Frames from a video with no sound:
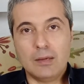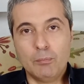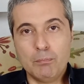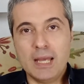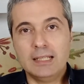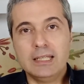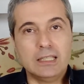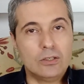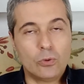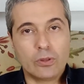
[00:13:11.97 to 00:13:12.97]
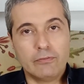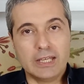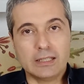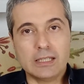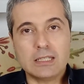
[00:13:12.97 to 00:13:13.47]
mainly in the north of
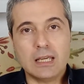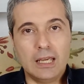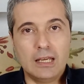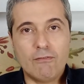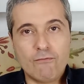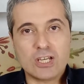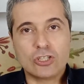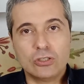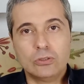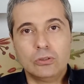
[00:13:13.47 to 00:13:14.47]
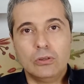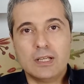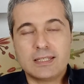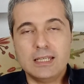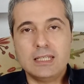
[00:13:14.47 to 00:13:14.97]
England in a
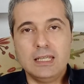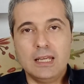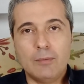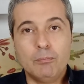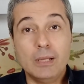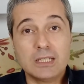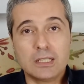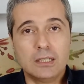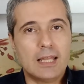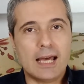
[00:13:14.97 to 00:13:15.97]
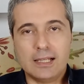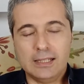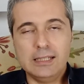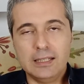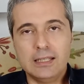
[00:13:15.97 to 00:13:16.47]
fictional city named Milton that
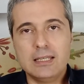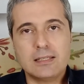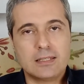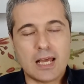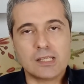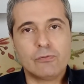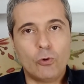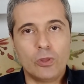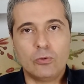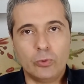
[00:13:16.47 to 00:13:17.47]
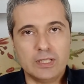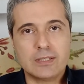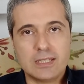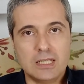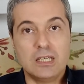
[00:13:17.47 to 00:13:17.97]
clearly stands for the
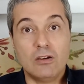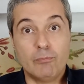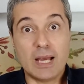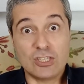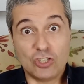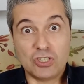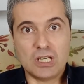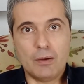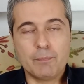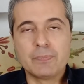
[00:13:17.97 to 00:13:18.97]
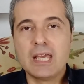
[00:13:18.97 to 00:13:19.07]
real city of Manchester.